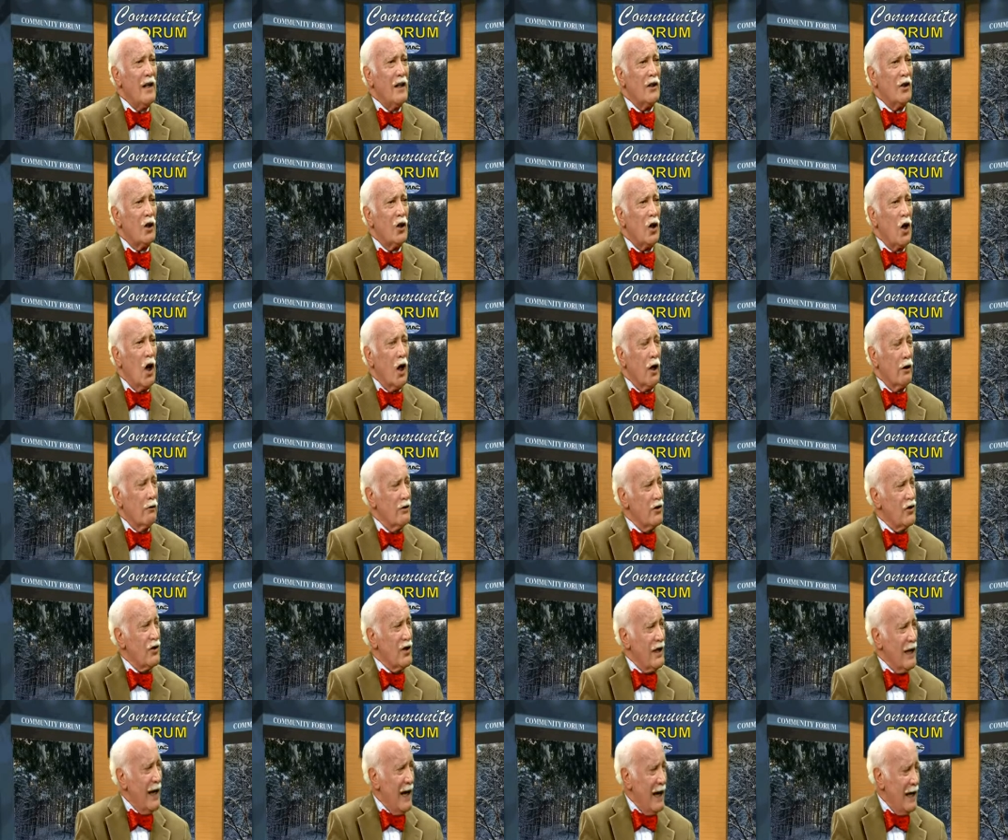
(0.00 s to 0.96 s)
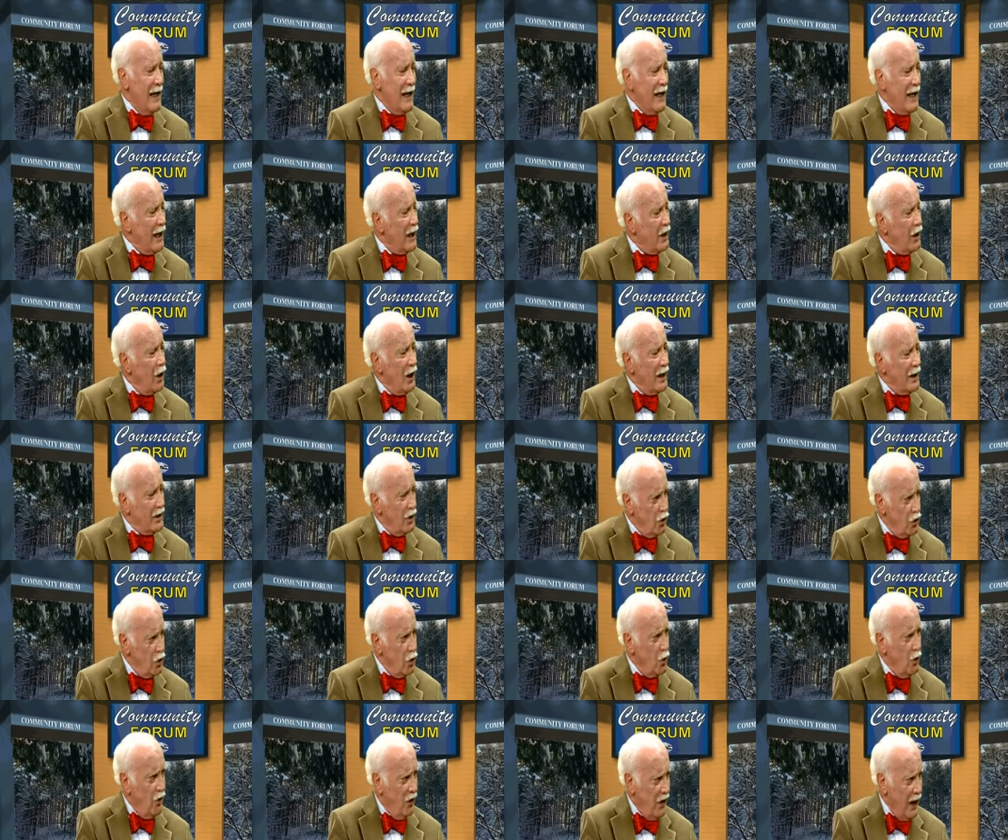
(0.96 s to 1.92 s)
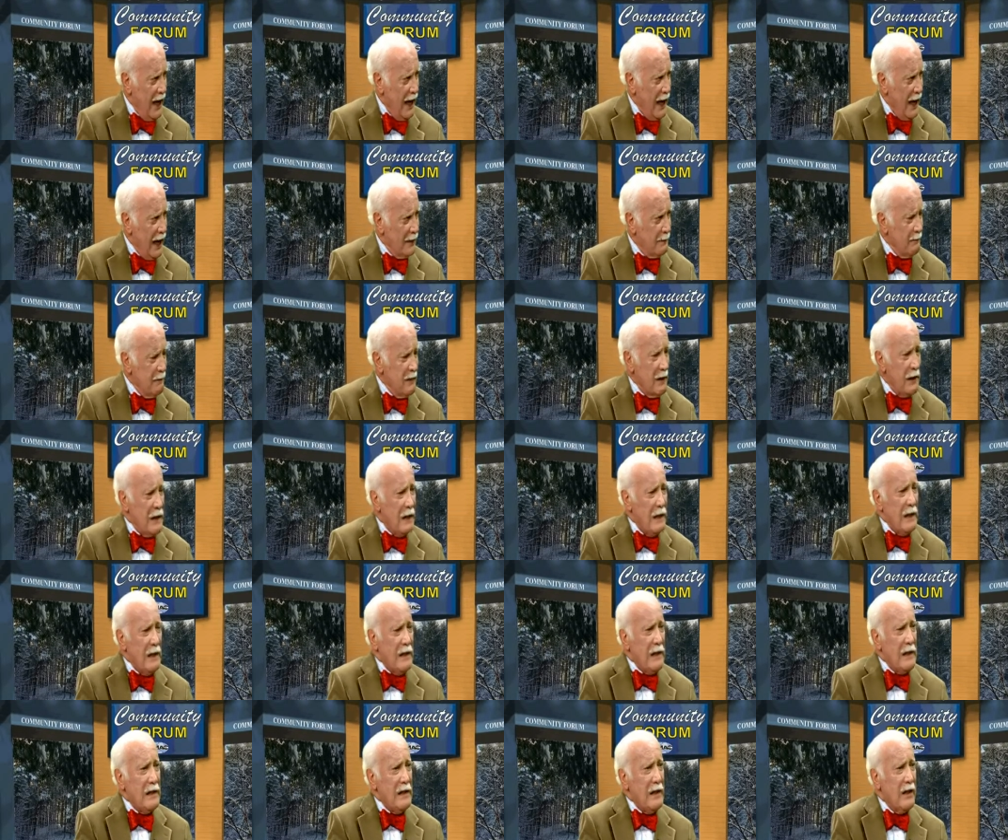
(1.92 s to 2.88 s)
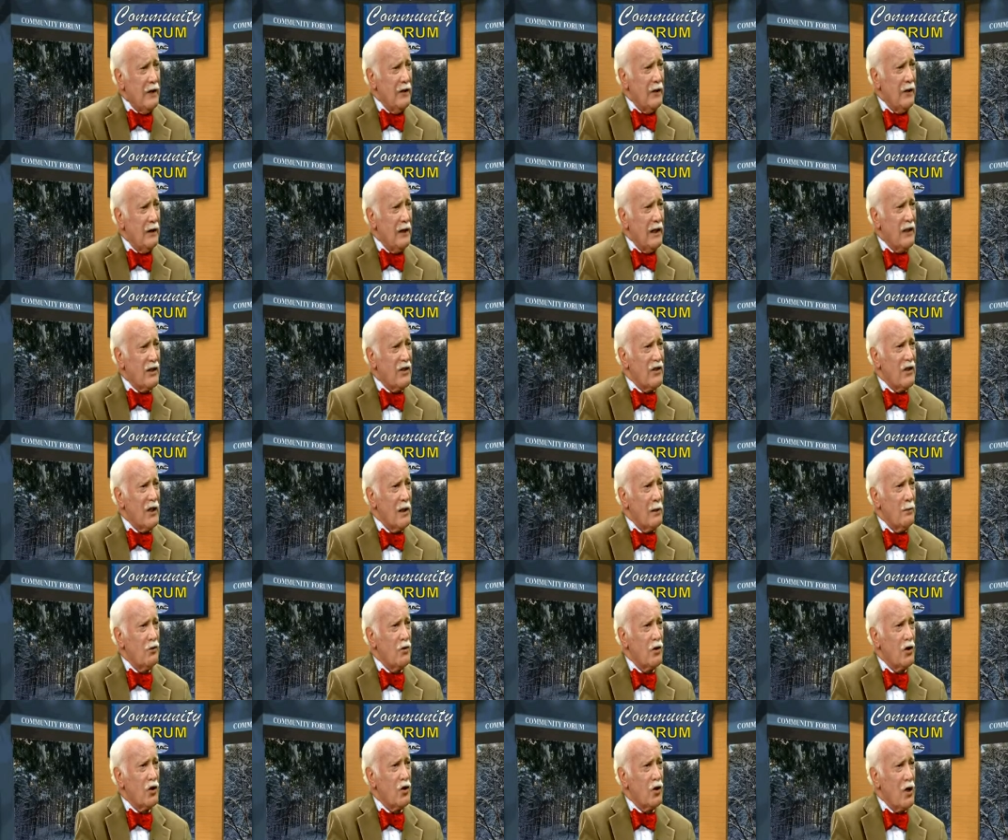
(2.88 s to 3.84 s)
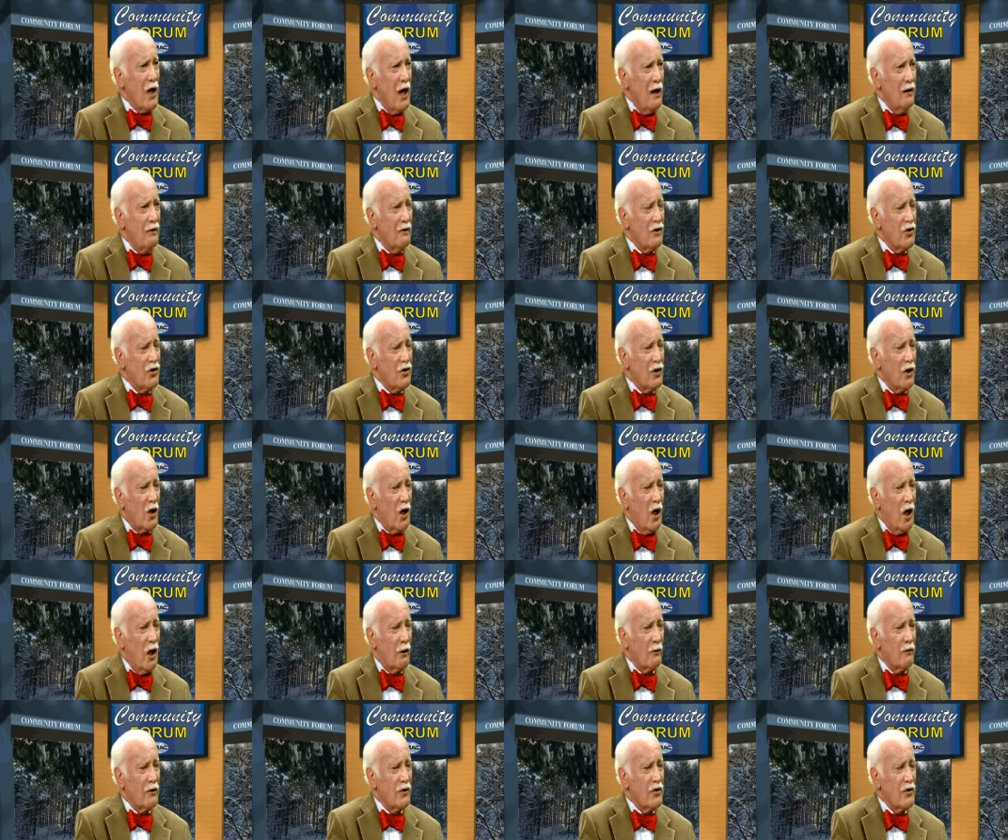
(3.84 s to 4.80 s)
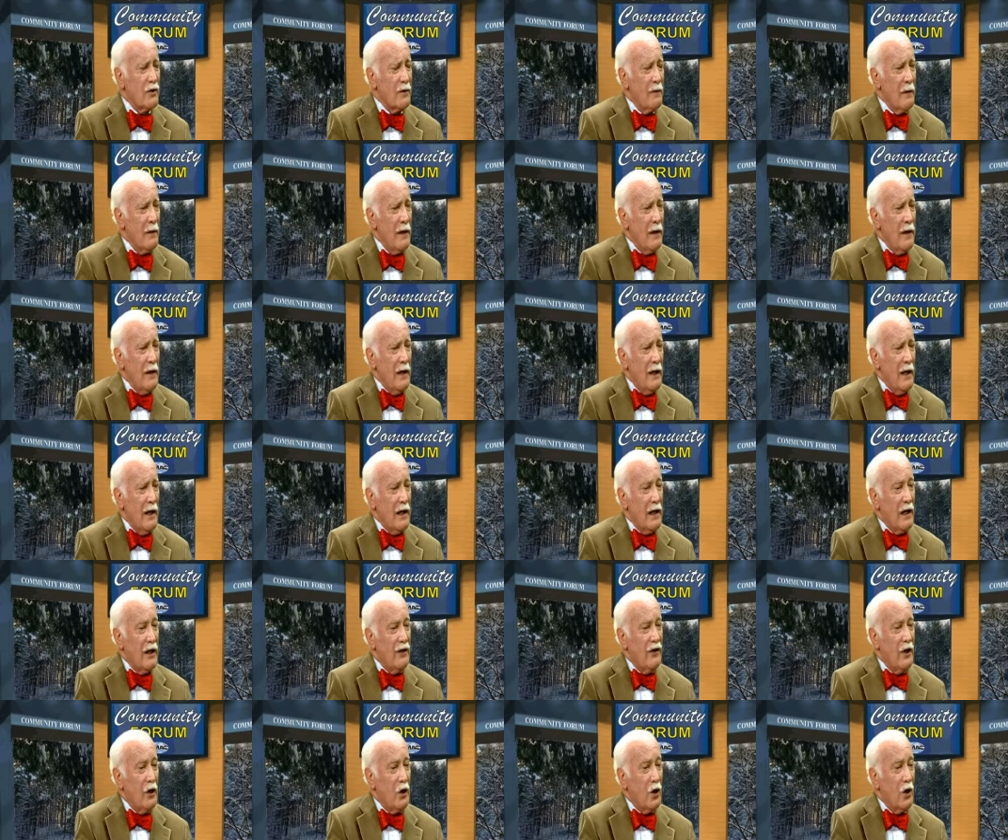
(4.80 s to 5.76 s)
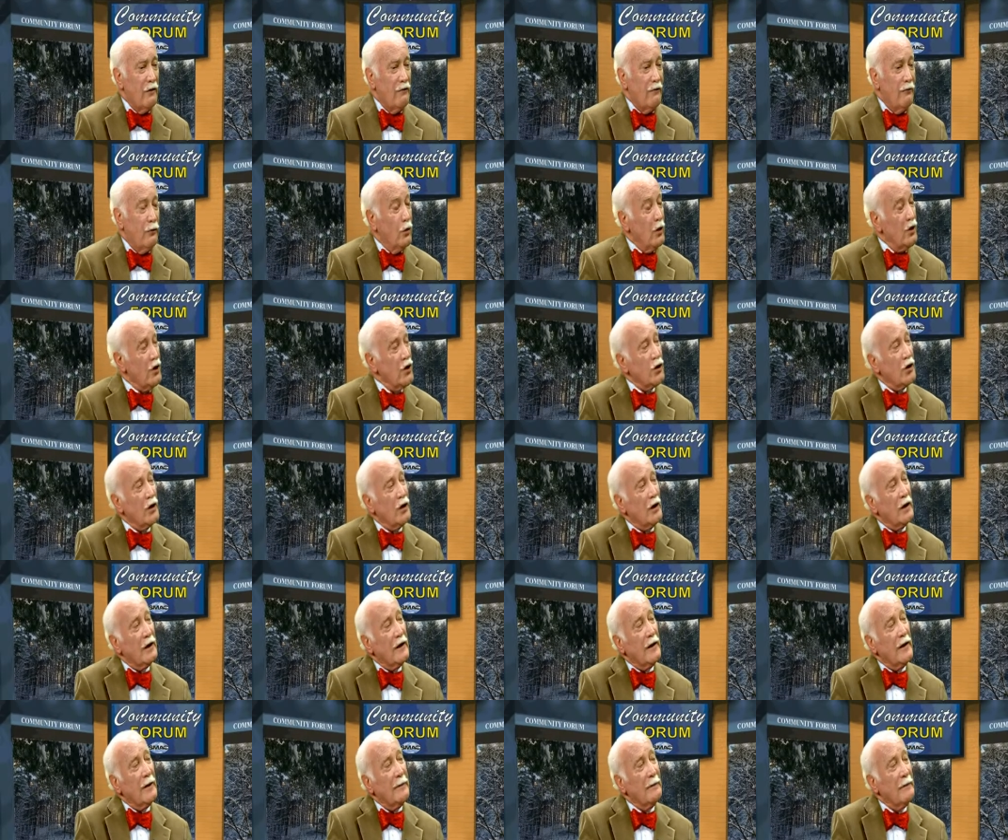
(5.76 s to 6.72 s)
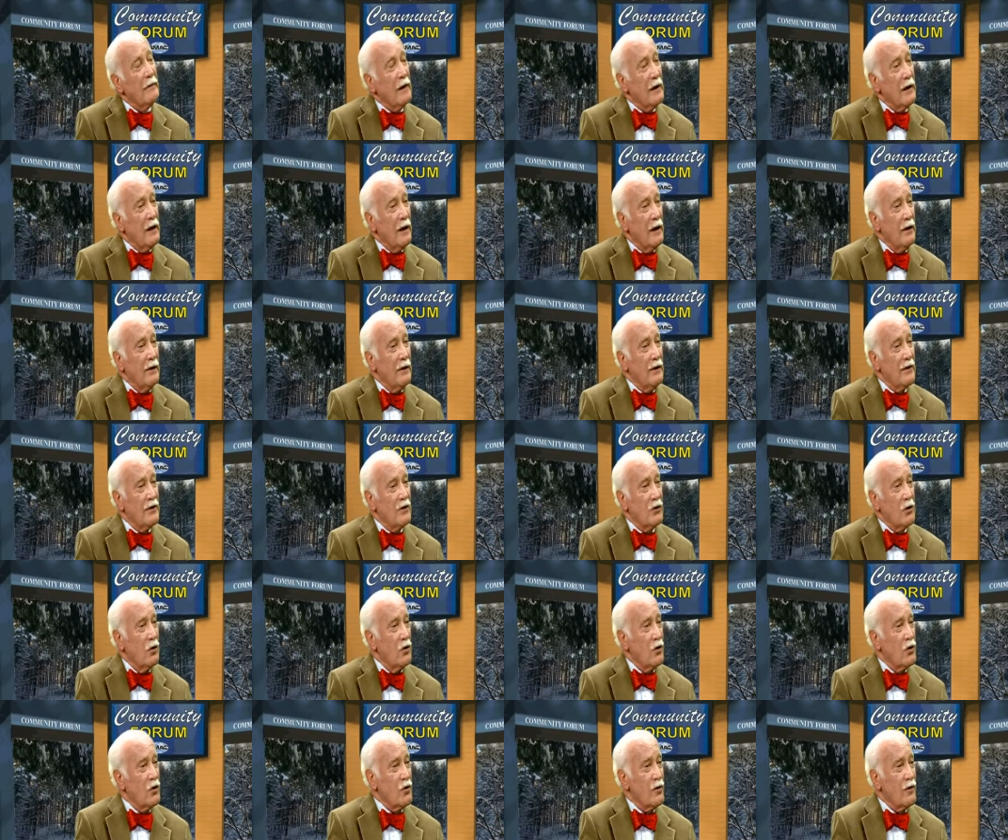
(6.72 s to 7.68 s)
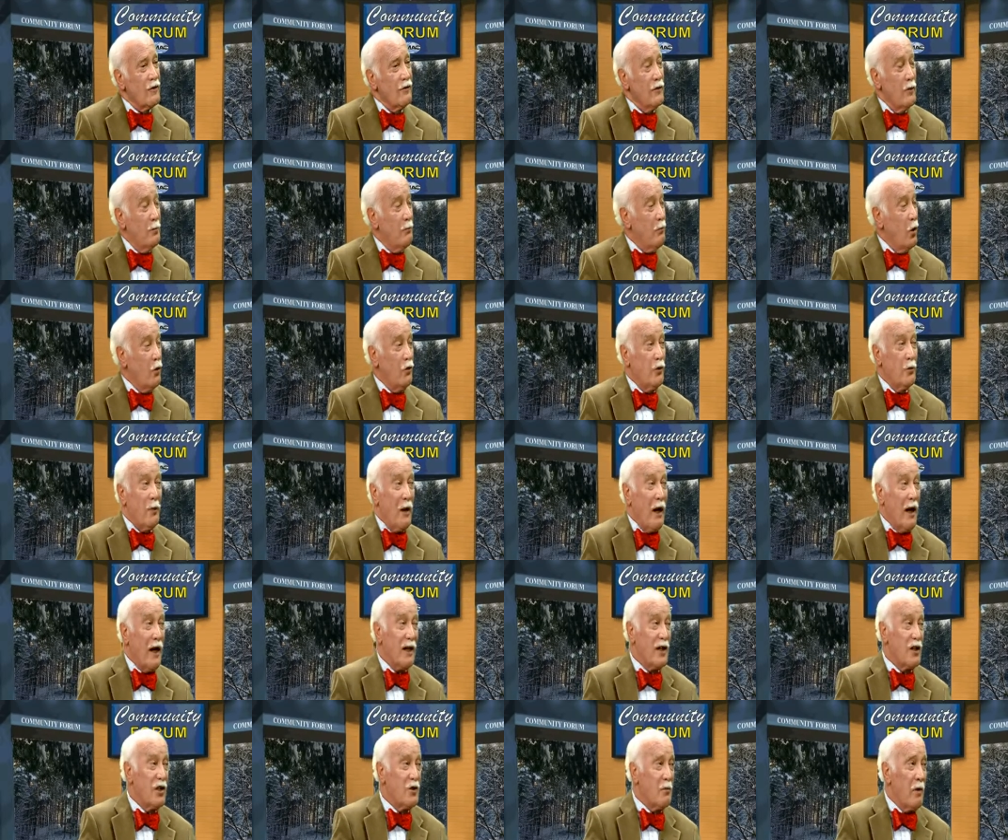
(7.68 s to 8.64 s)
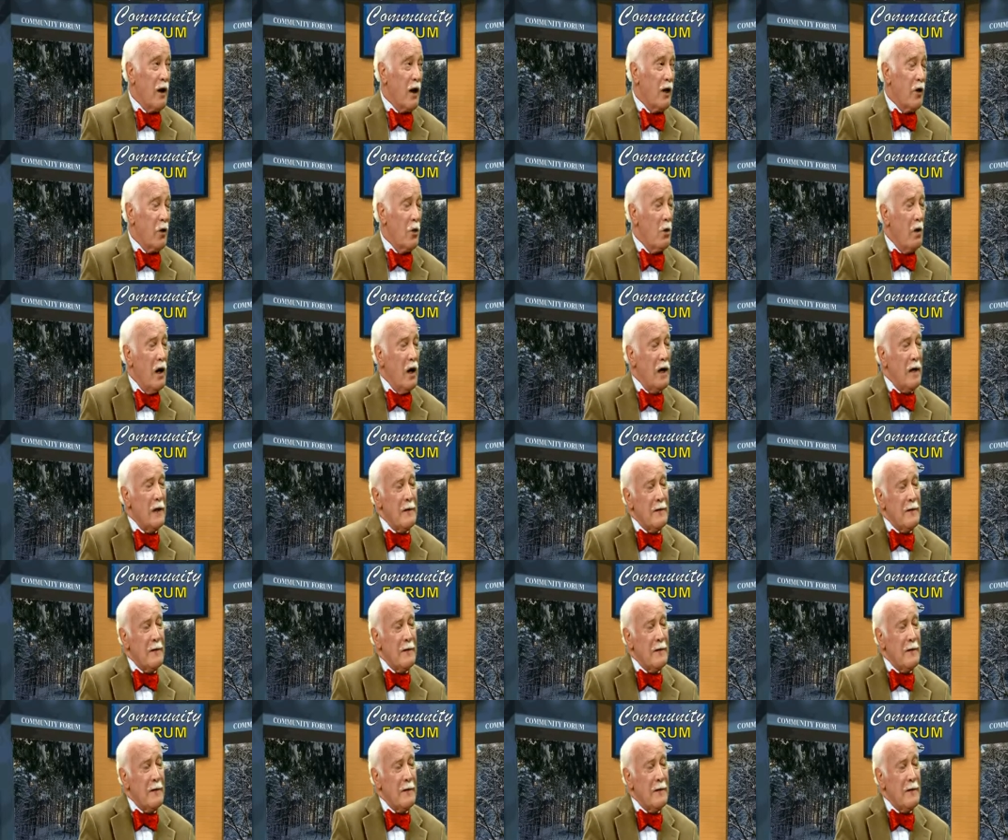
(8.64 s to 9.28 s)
the Congress, he, he cannot do that, nonetheless seems to challenge the Congress. And I think, unfortunately, and this goes for both parties, by the way,